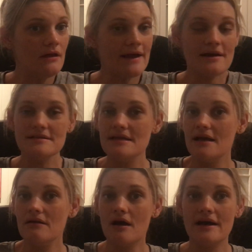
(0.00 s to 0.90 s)
like I
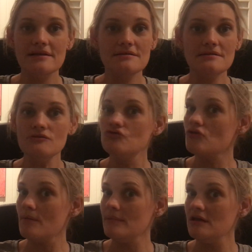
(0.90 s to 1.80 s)
said, guys,
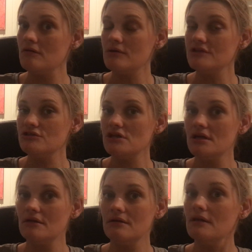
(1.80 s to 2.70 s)
drop me a
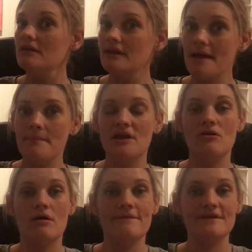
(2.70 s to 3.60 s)
question. Let me
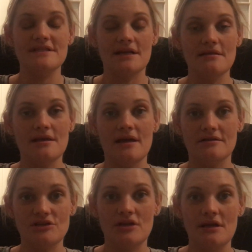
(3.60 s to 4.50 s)
know if there's anything
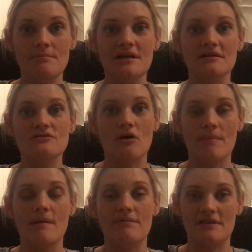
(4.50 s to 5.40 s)
else you need me to
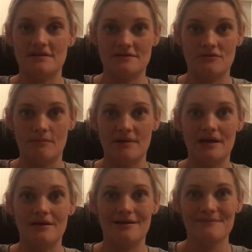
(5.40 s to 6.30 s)
top up with this
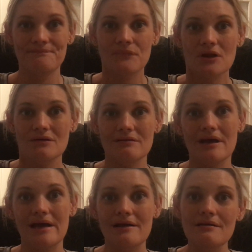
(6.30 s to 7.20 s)
topic.
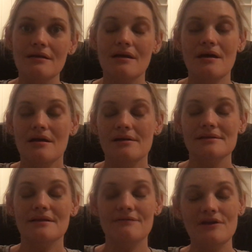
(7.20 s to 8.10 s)
Okay?
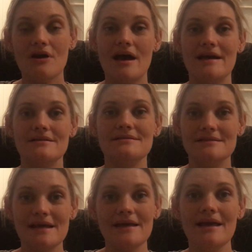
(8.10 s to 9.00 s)
Love you
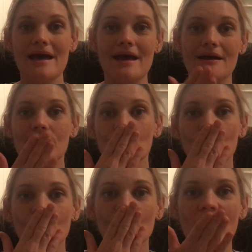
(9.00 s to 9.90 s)
guys. Take care.
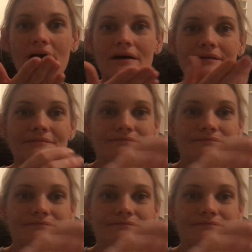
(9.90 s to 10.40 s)
Mwah.